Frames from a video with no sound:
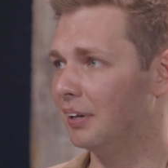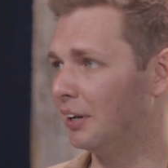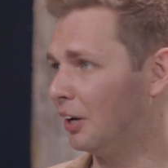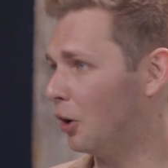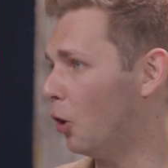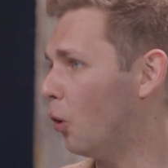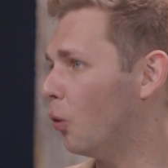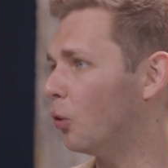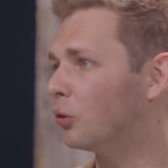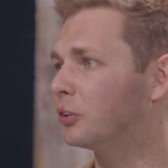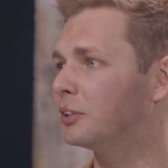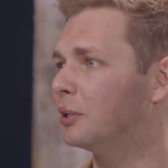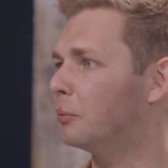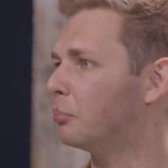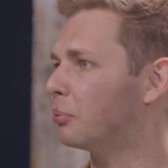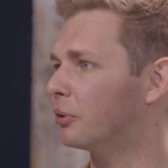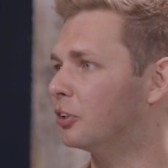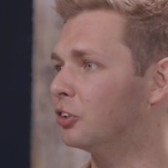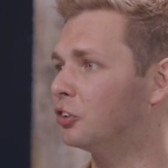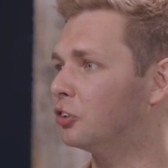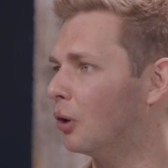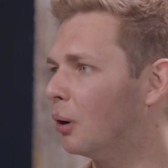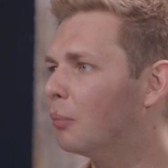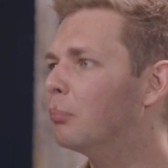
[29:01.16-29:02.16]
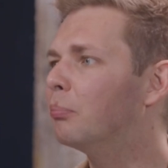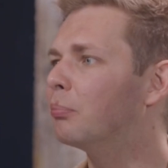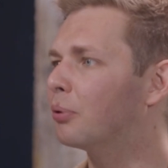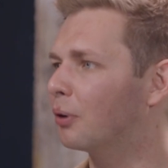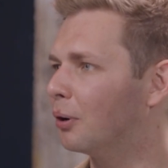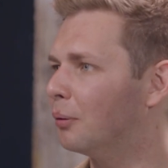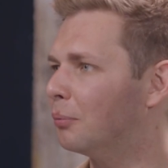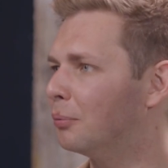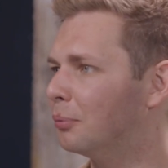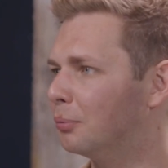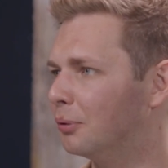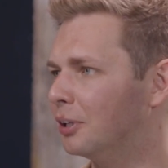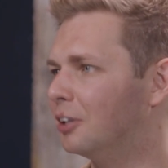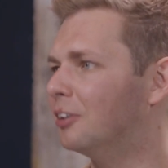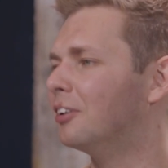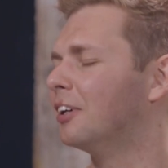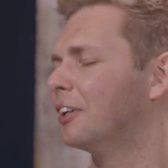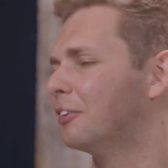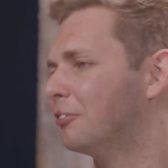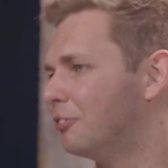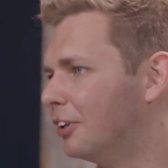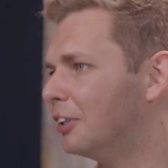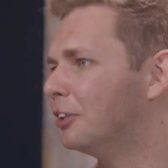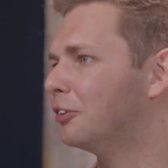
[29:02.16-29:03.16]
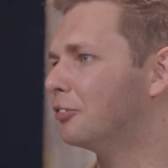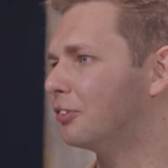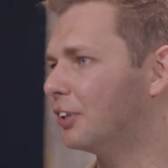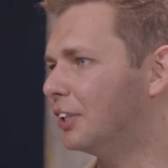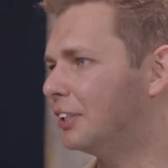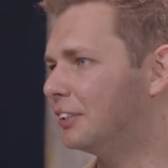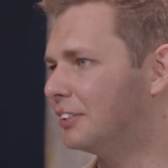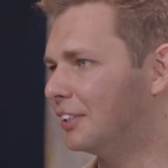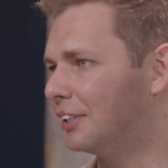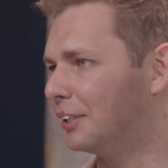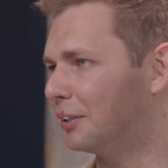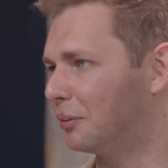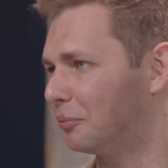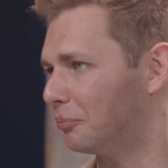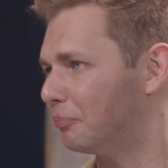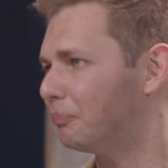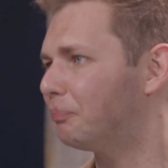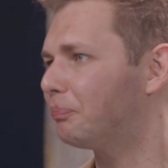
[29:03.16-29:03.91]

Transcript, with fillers: whole separate job probably, like fundraising.